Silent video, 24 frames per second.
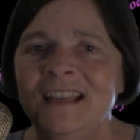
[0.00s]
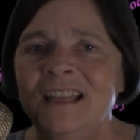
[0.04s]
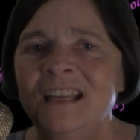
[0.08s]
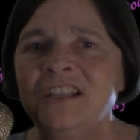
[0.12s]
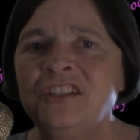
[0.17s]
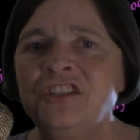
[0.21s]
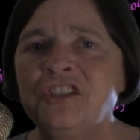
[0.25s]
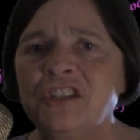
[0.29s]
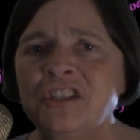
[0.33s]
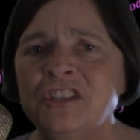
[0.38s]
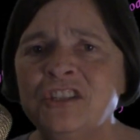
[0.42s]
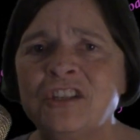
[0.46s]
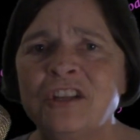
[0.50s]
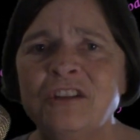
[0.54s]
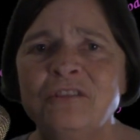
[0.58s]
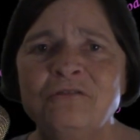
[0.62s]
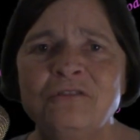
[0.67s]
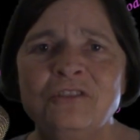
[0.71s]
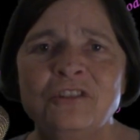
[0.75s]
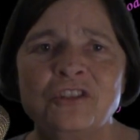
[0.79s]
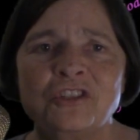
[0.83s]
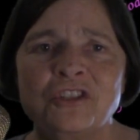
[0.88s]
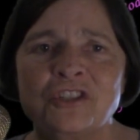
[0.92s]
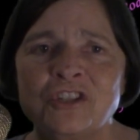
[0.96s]
It just
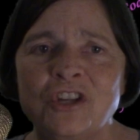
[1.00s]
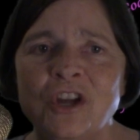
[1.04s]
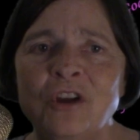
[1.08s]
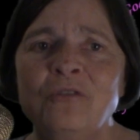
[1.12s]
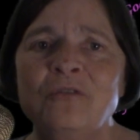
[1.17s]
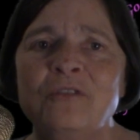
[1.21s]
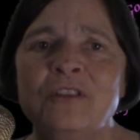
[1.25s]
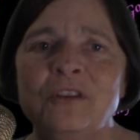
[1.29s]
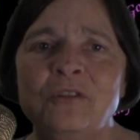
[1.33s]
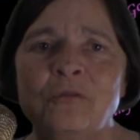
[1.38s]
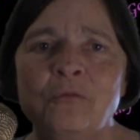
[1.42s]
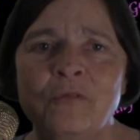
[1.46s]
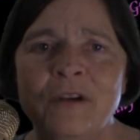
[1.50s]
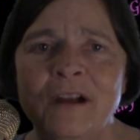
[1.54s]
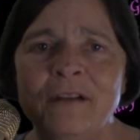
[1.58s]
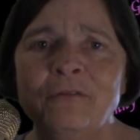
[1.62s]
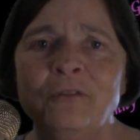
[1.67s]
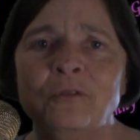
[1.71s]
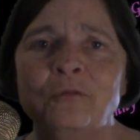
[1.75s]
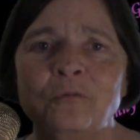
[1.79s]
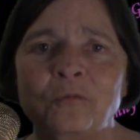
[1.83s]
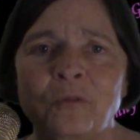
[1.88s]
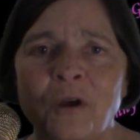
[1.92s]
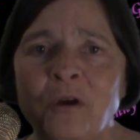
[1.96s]
goes to show that
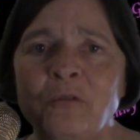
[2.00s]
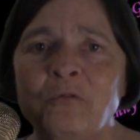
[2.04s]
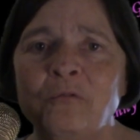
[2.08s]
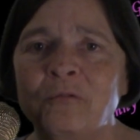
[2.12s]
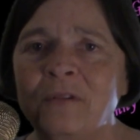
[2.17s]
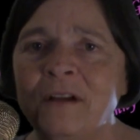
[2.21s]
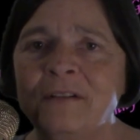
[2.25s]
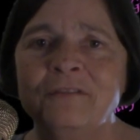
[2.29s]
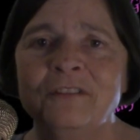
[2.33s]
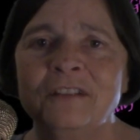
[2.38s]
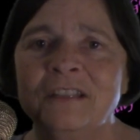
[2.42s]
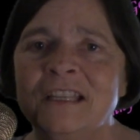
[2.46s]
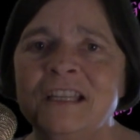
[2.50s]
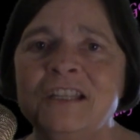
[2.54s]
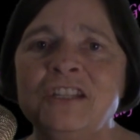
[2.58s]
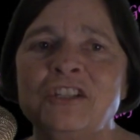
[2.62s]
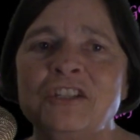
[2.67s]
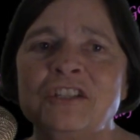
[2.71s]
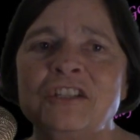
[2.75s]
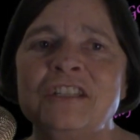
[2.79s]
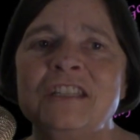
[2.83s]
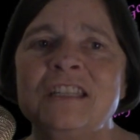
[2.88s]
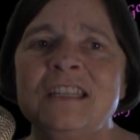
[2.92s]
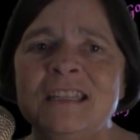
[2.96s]
whoever wrote
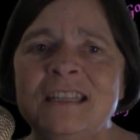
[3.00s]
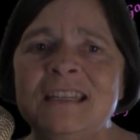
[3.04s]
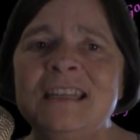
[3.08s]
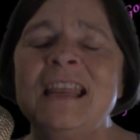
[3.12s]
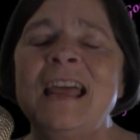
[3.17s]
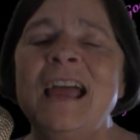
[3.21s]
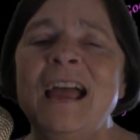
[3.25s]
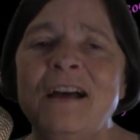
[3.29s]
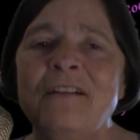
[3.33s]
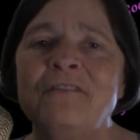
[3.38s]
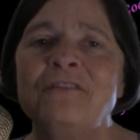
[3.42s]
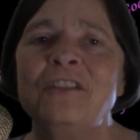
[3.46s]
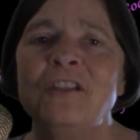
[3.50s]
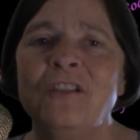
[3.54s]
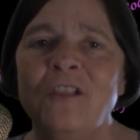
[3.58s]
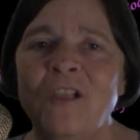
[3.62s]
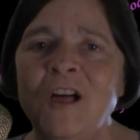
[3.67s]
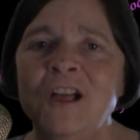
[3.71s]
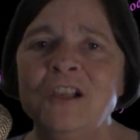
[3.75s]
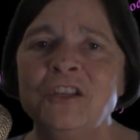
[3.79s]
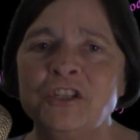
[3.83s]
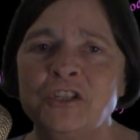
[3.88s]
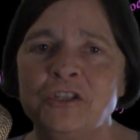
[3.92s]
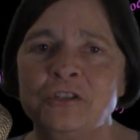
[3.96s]
Revelation didn't have the
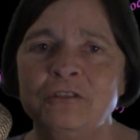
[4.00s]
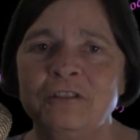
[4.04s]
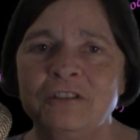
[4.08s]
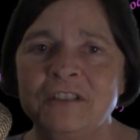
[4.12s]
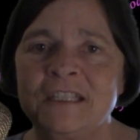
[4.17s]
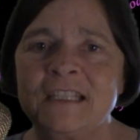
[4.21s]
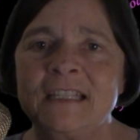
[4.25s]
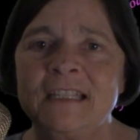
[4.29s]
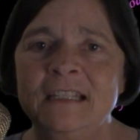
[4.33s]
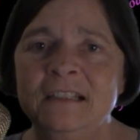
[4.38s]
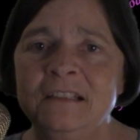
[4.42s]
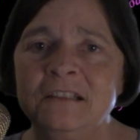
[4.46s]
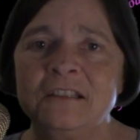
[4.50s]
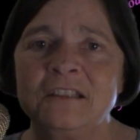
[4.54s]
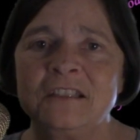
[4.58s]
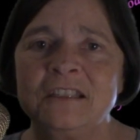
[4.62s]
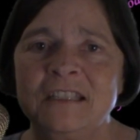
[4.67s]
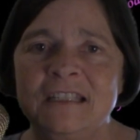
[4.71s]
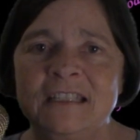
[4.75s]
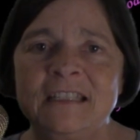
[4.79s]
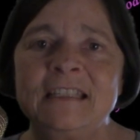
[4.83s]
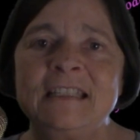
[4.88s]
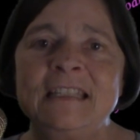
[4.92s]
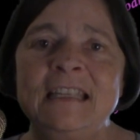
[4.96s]
logical skills
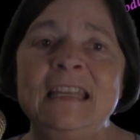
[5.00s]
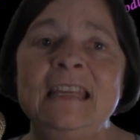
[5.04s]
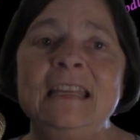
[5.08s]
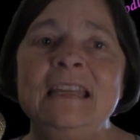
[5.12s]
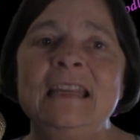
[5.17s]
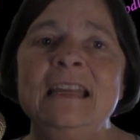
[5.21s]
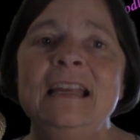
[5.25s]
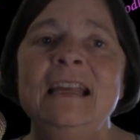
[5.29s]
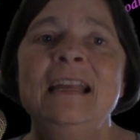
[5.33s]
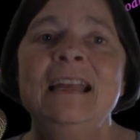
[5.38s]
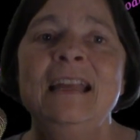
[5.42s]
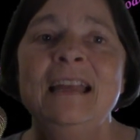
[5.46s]
to see